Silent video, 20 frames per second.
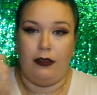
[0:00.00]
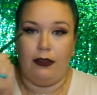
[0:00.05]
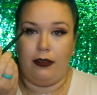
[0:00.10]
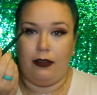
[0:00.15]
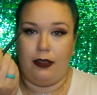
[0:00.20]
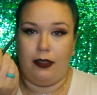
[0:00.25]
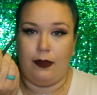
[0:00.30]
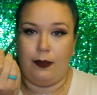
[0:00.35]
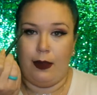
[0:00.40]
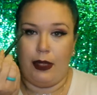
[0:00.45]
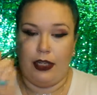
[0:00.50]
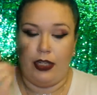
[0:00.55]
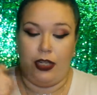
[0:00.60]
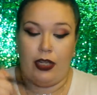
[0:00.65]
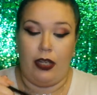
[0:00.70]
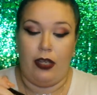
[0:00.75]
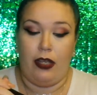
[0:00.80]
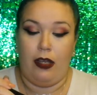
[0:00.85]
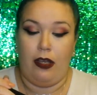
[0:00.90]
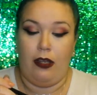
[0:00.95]
smudge
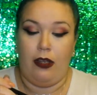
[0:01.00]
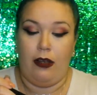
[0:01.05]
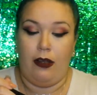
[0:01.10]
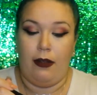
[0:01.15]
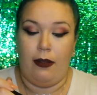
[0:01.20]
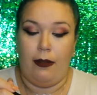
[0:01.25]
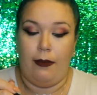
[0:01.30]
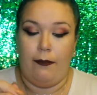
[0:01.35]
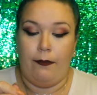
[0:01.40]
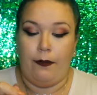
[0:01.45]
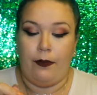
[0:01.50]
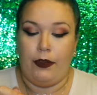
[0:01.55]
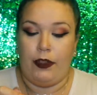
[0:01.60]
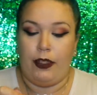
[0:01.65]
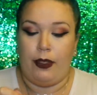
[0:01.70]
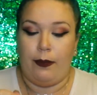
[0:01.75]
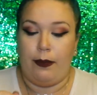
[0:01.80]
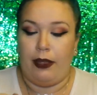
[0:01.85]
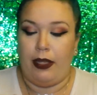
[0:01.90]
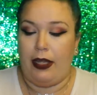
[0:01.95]
it
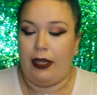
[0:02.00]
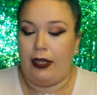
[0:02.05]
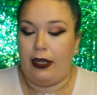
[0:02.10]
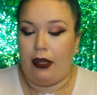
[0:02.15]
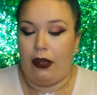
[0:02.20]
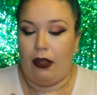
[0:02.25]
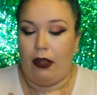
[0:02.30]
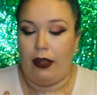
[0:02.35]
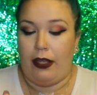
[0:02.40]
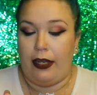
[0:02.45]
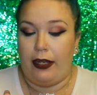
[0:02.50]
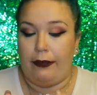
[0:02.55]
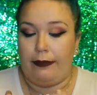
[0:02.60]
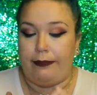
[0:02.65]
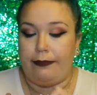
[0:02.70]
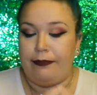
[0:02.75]
to blend it all in.